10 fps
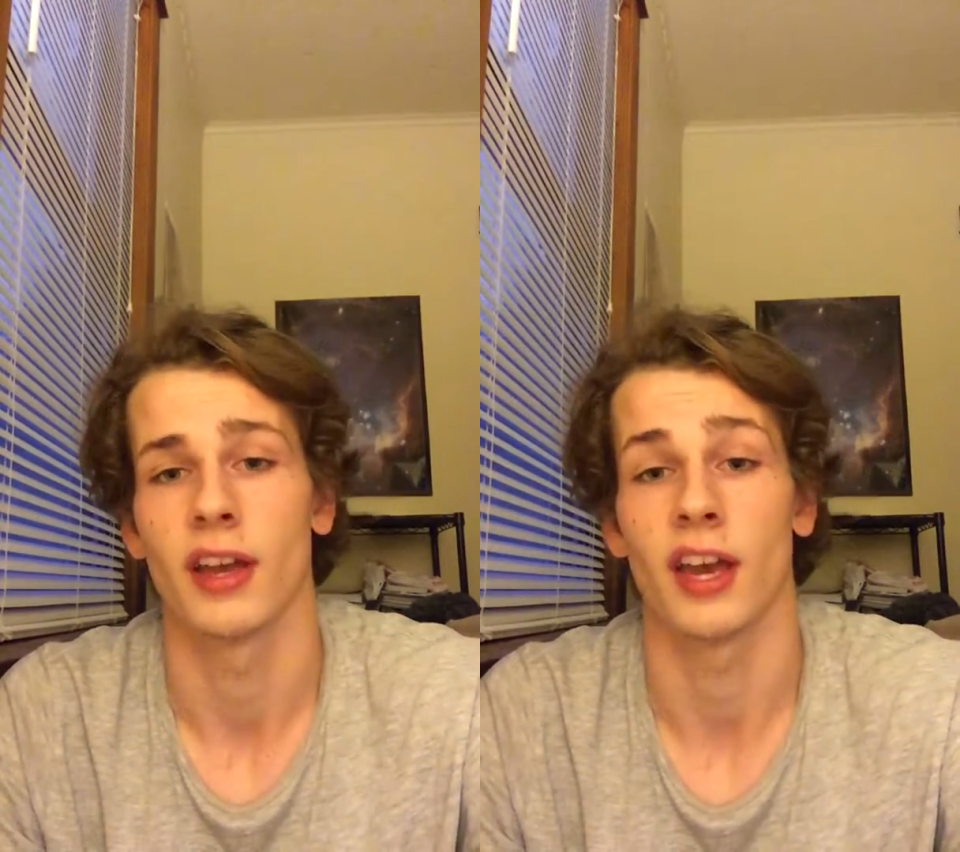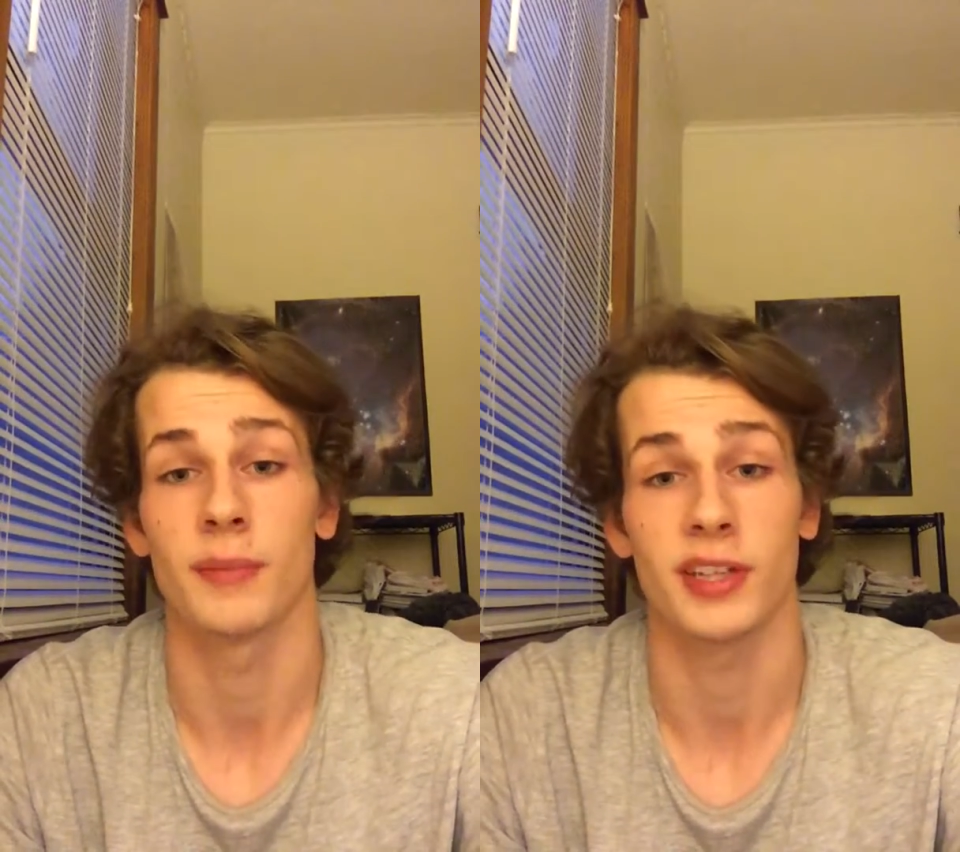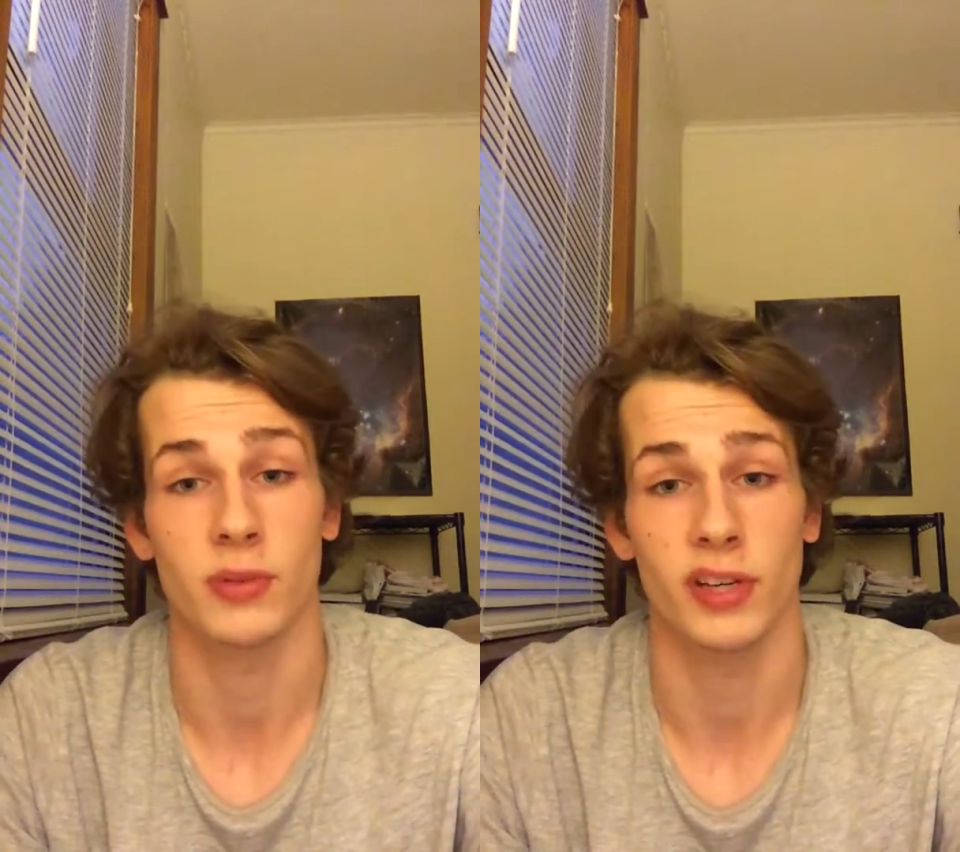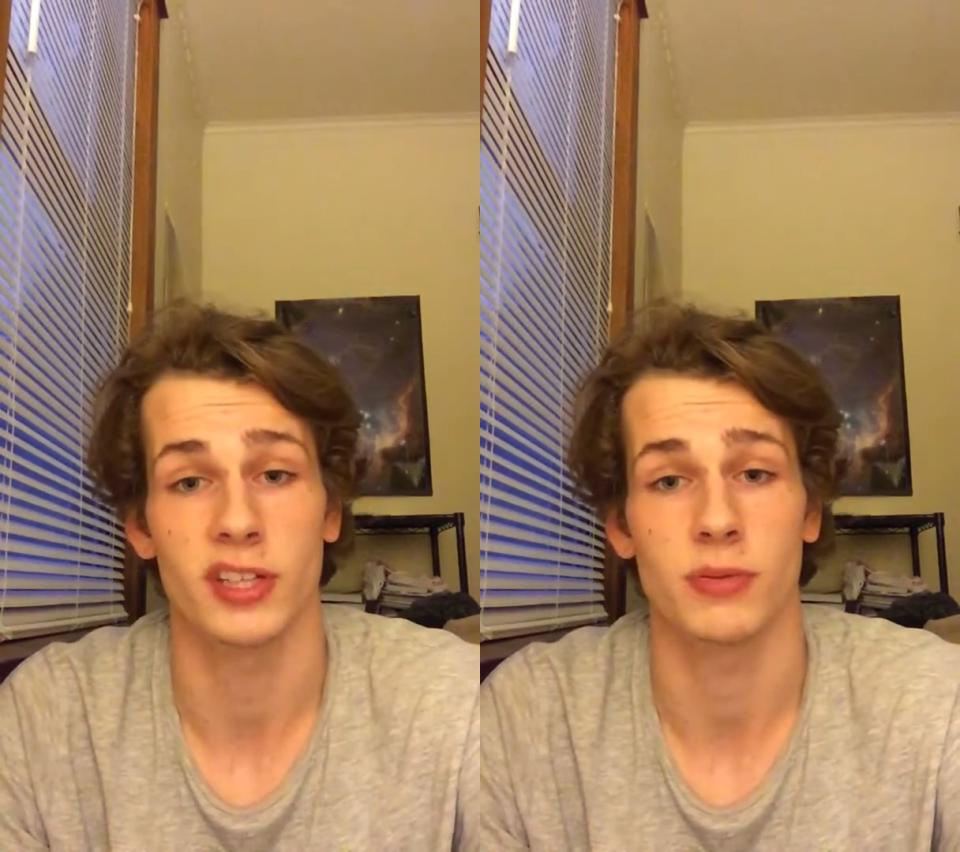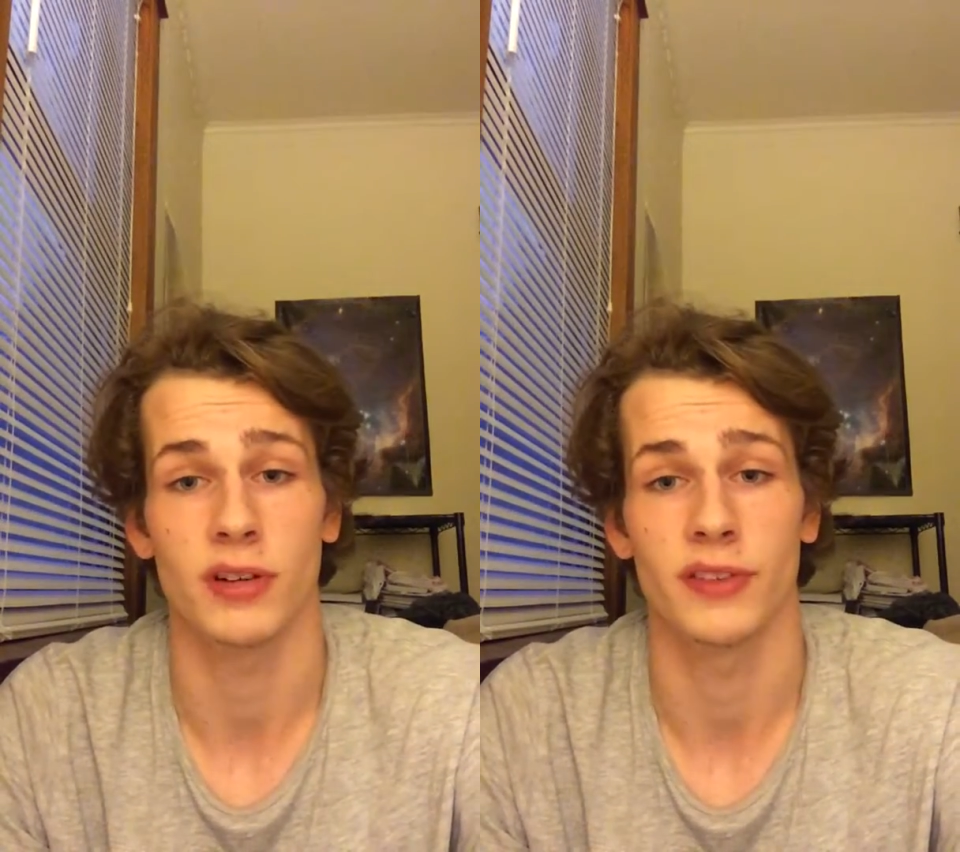And by
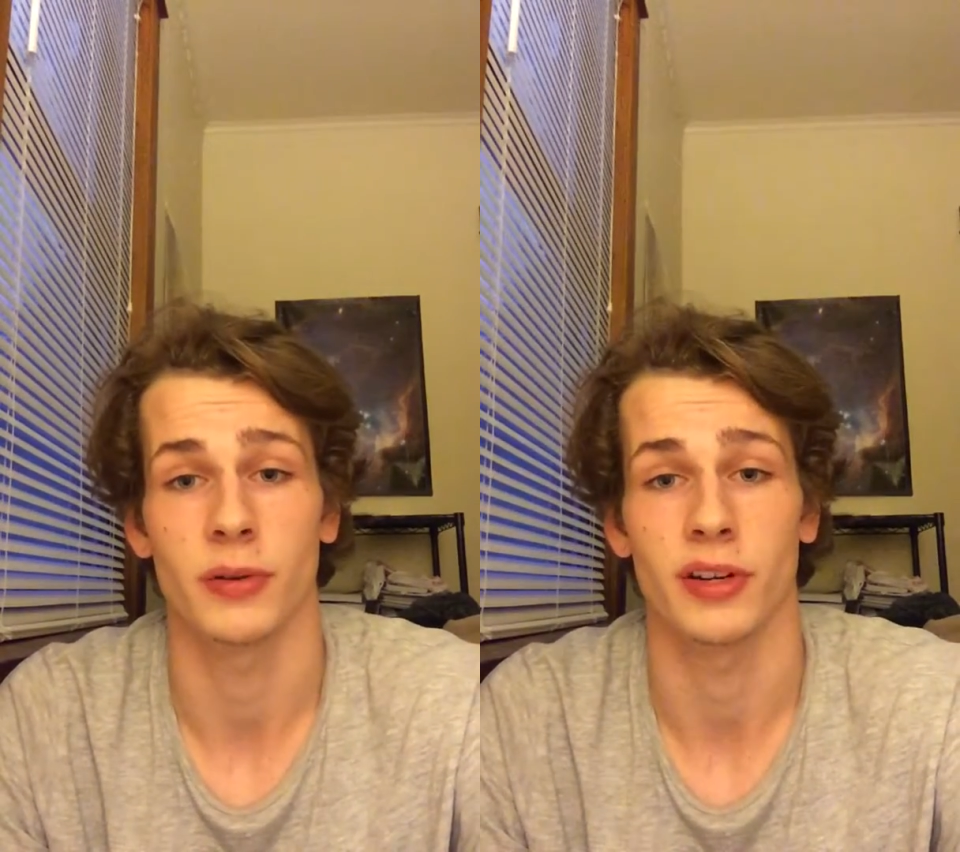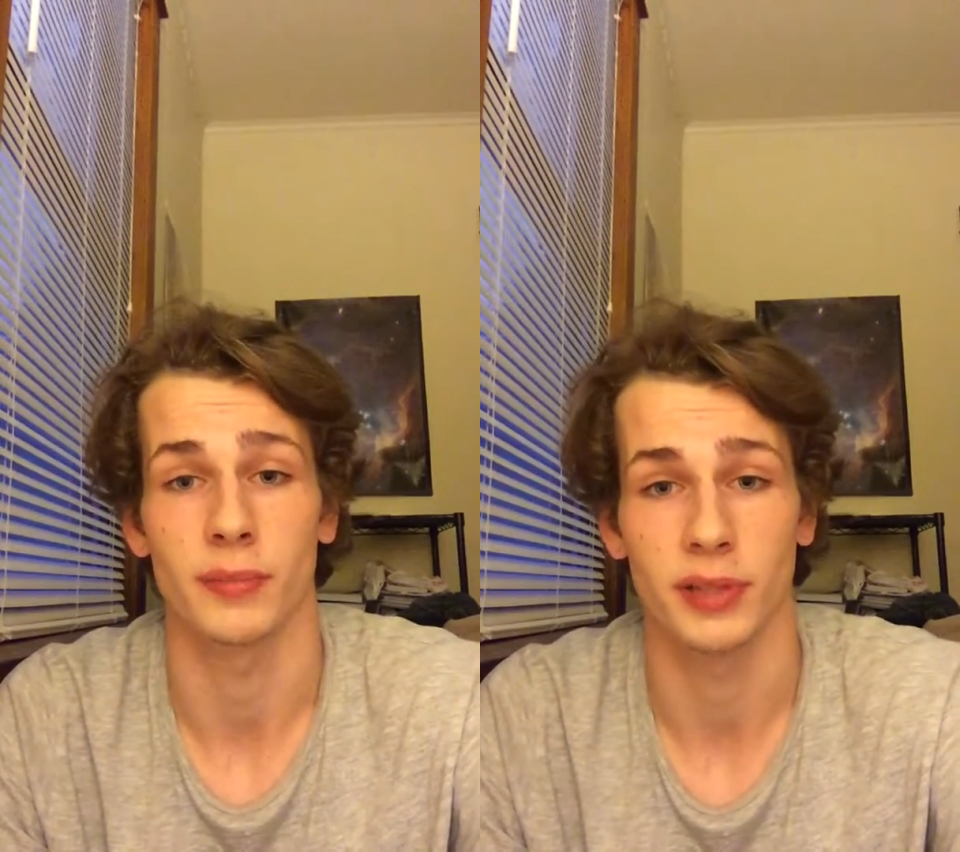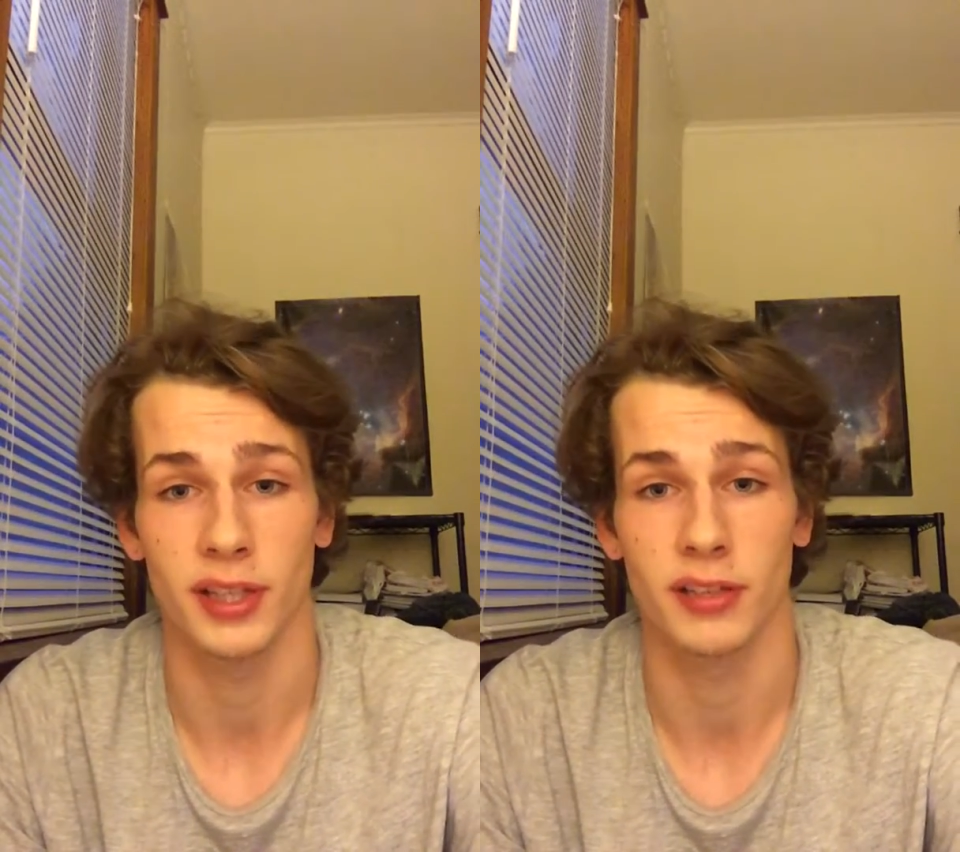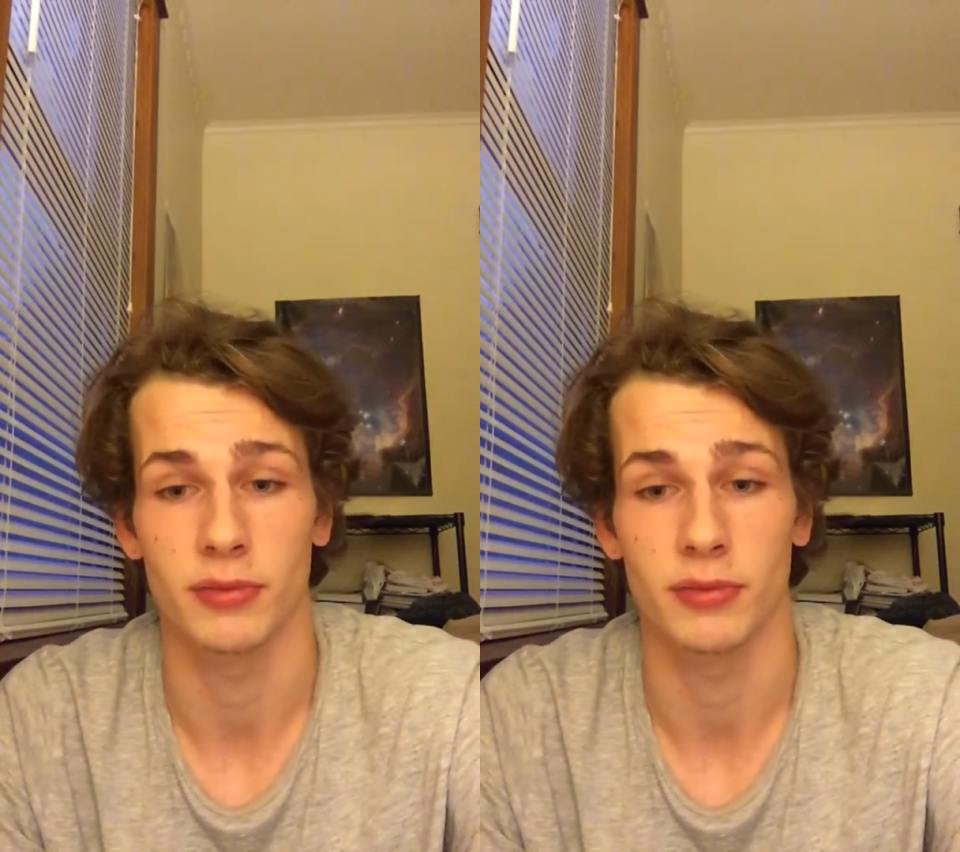2012, they were completely